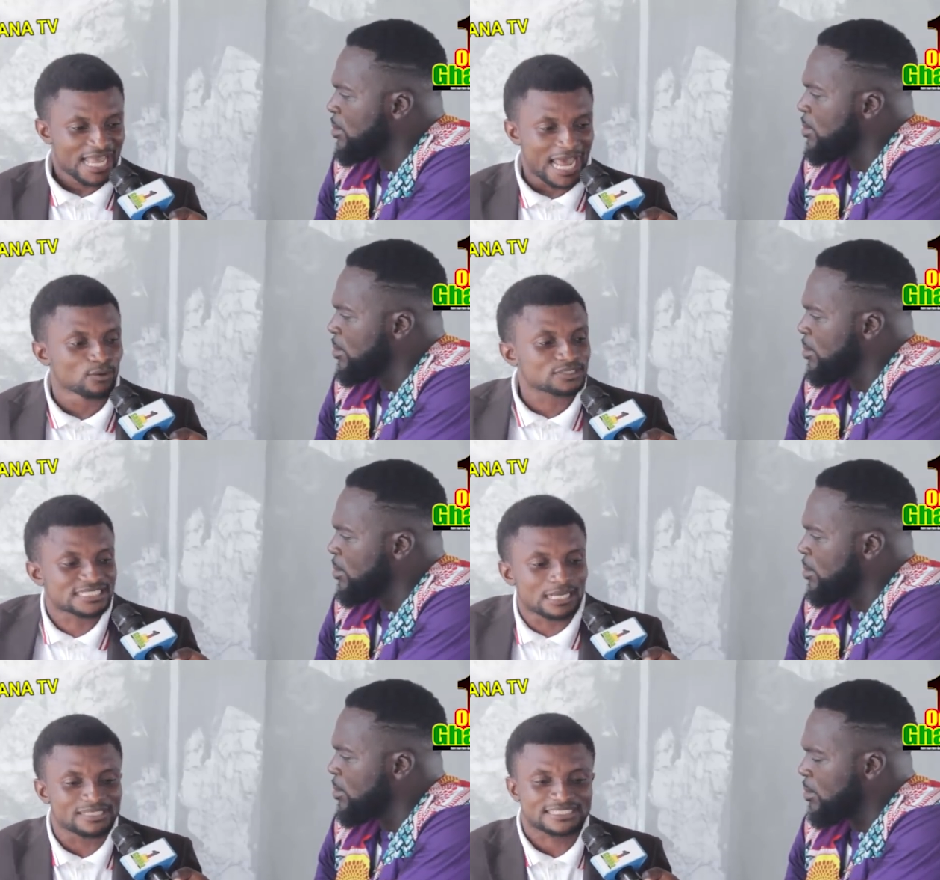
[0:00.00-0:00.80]
Speaker 1: And
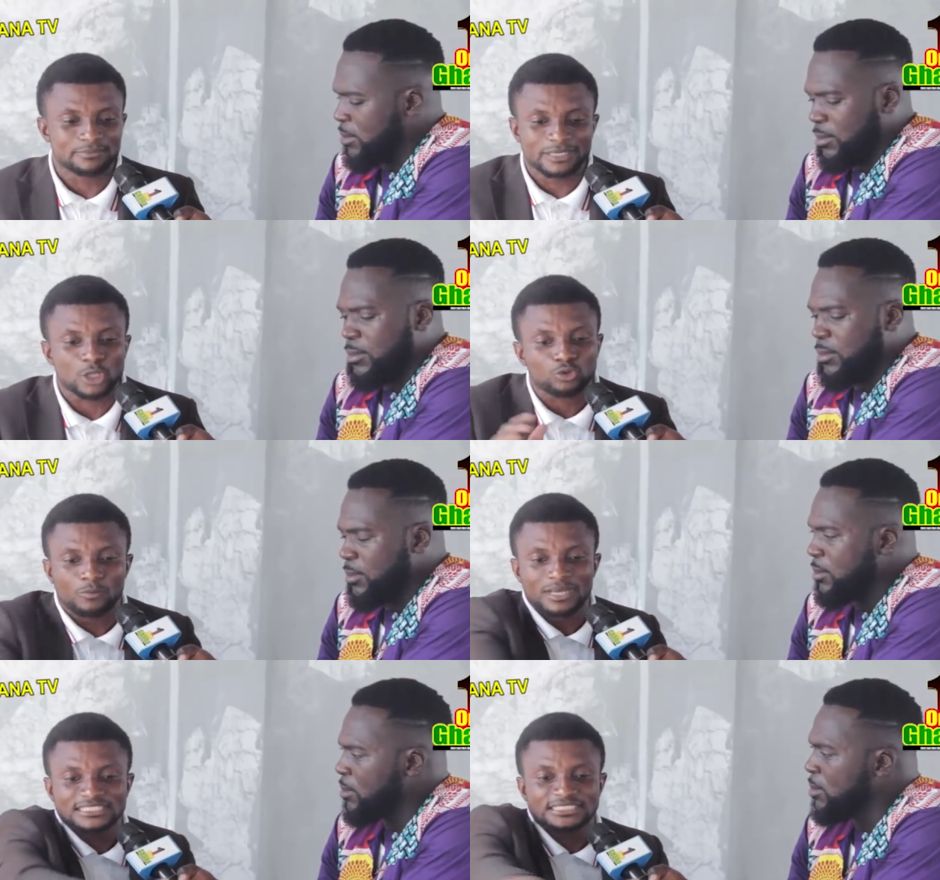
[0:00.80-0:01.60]
until me say me
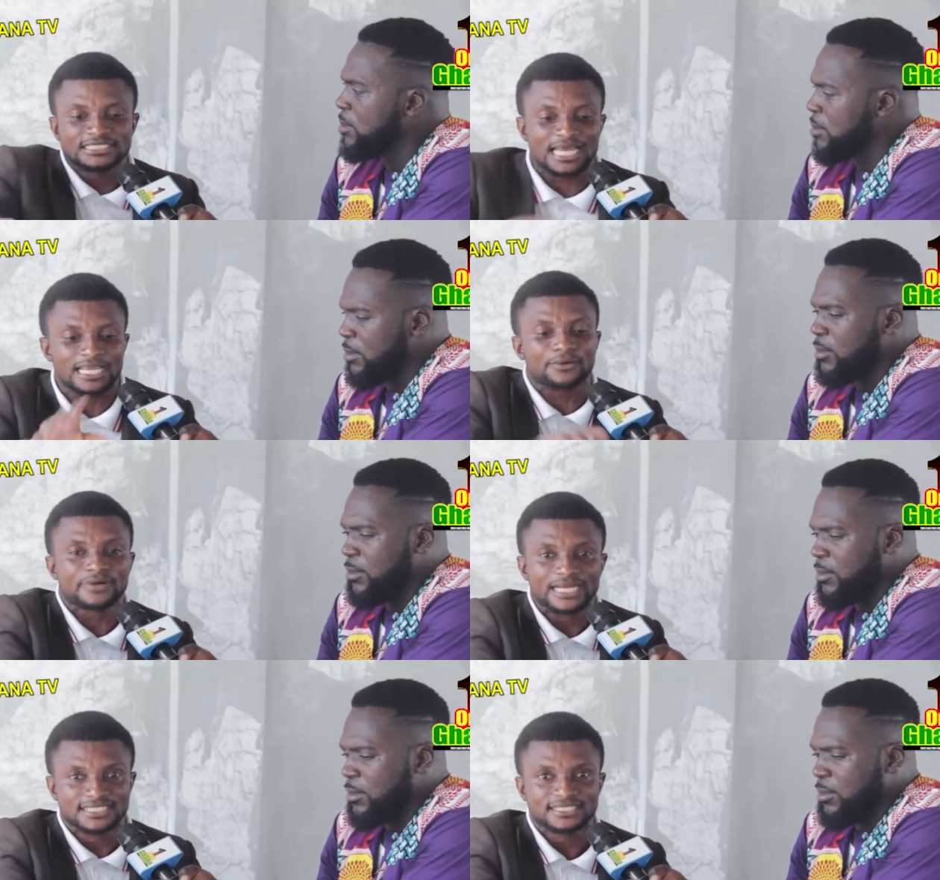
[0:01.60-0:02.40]
documents nyina are
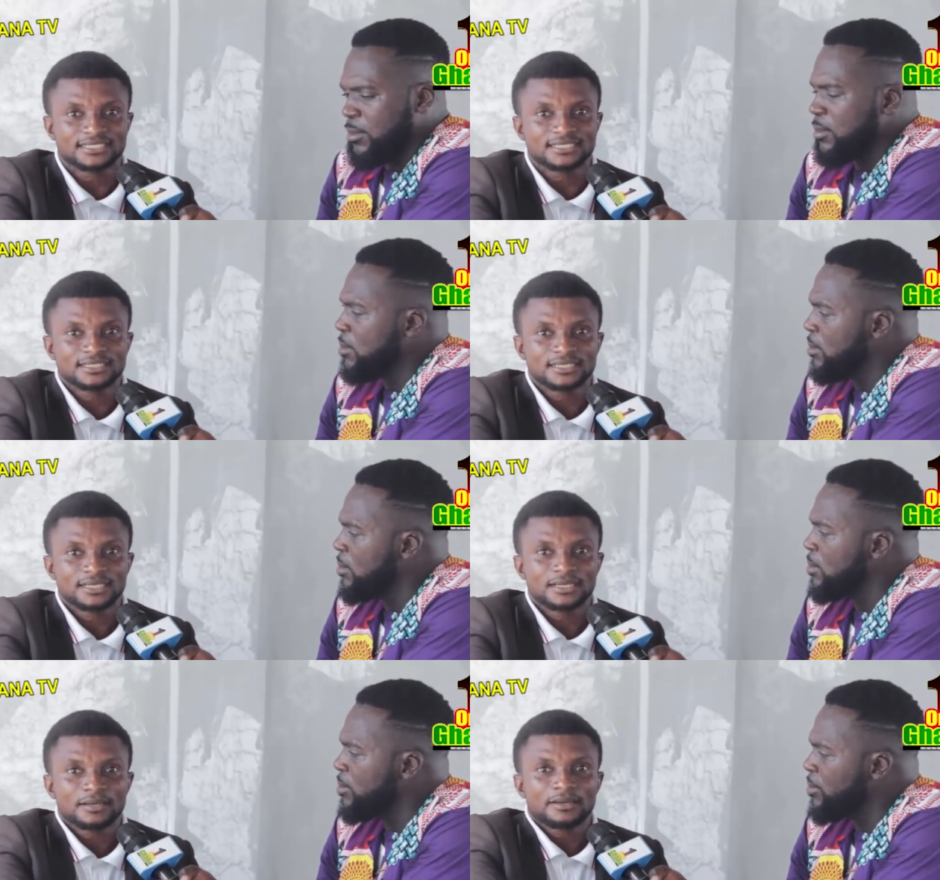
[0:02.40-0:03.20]
ready.
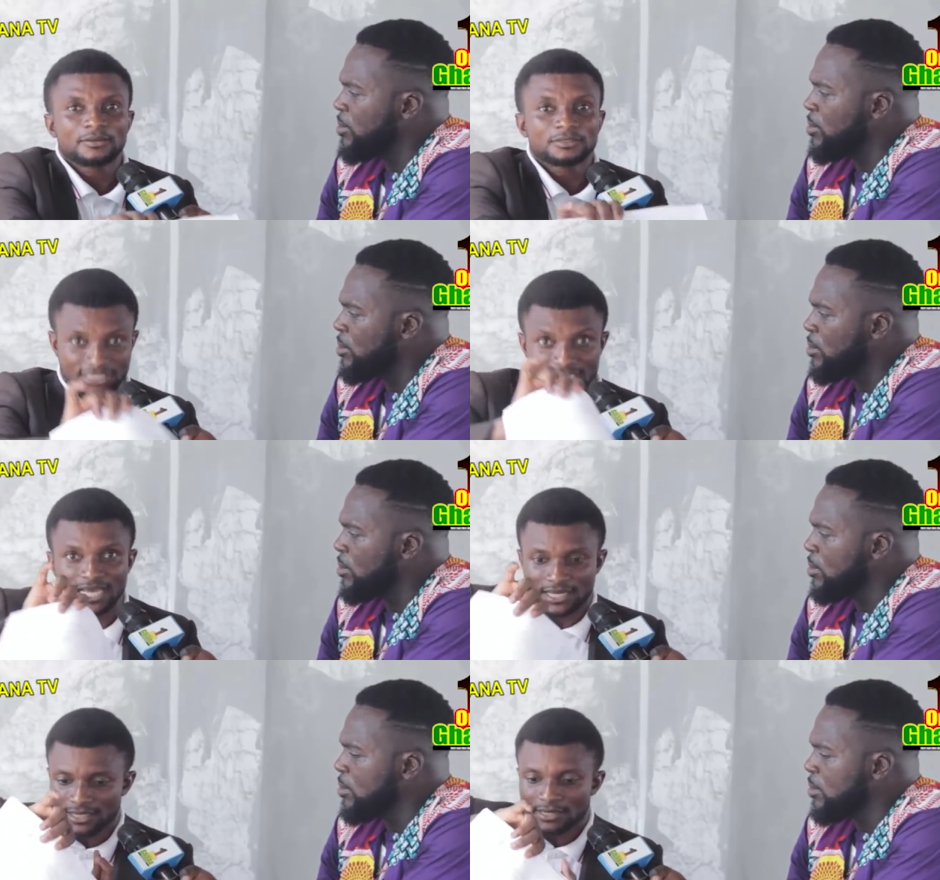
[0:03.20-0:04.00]

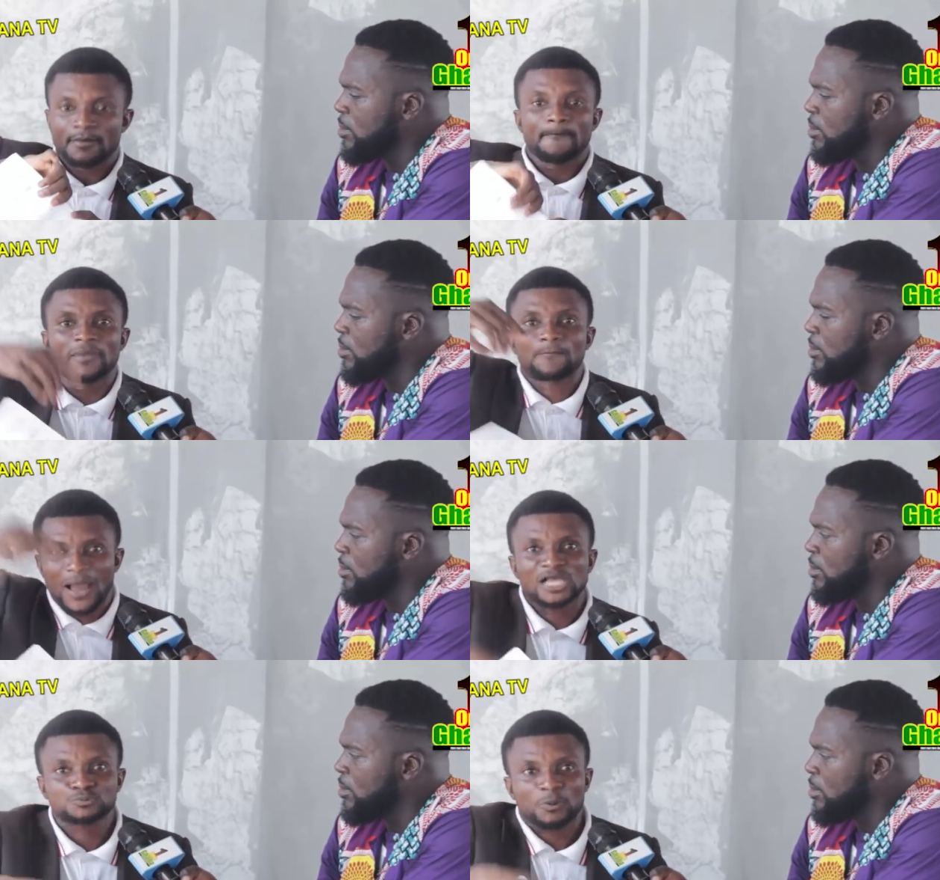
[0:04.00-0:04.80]
Tie, me
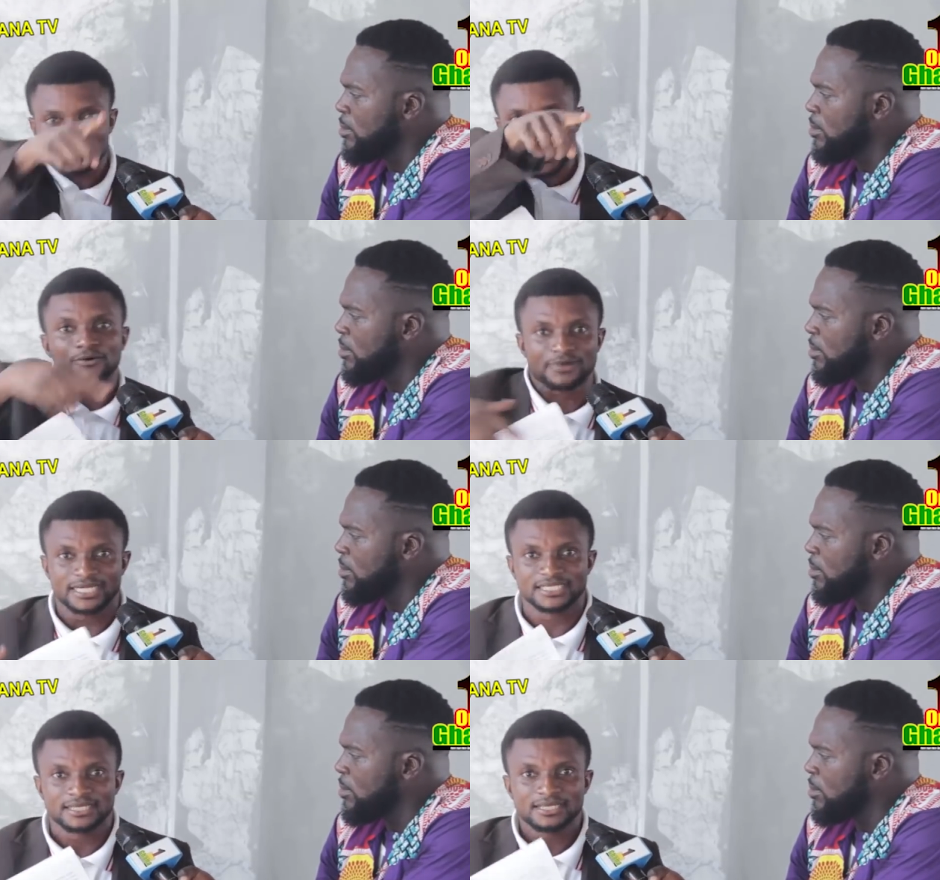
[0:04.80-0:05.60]
passport are
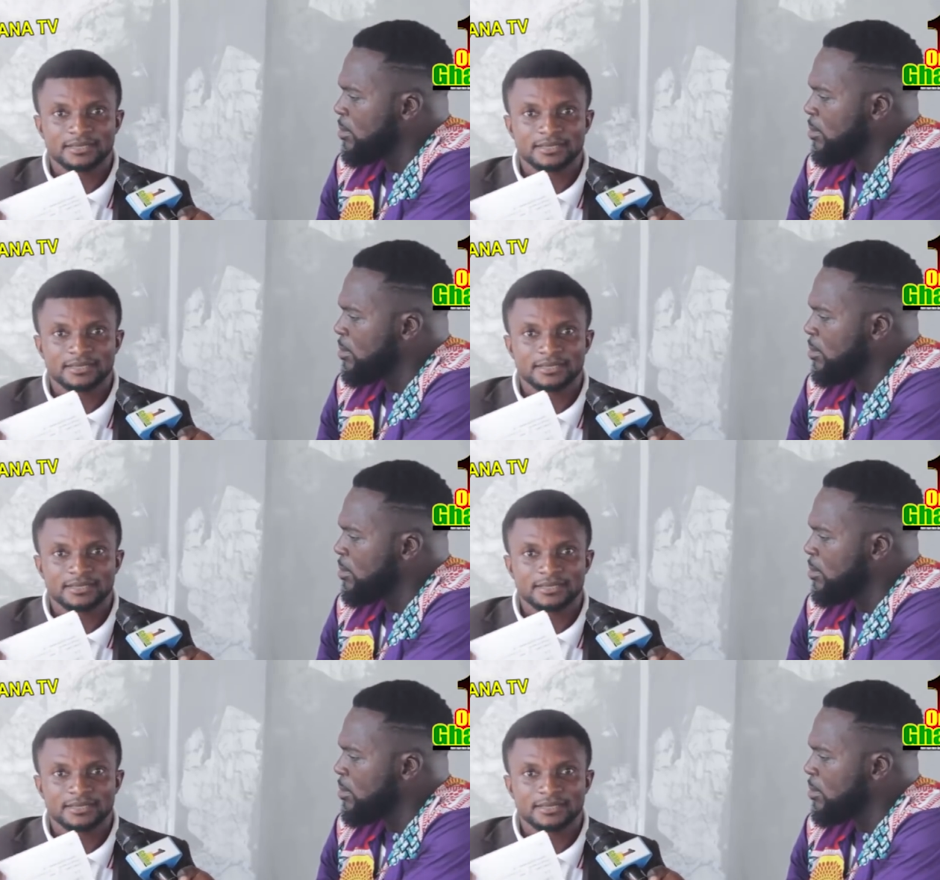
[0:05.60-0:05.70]
ready.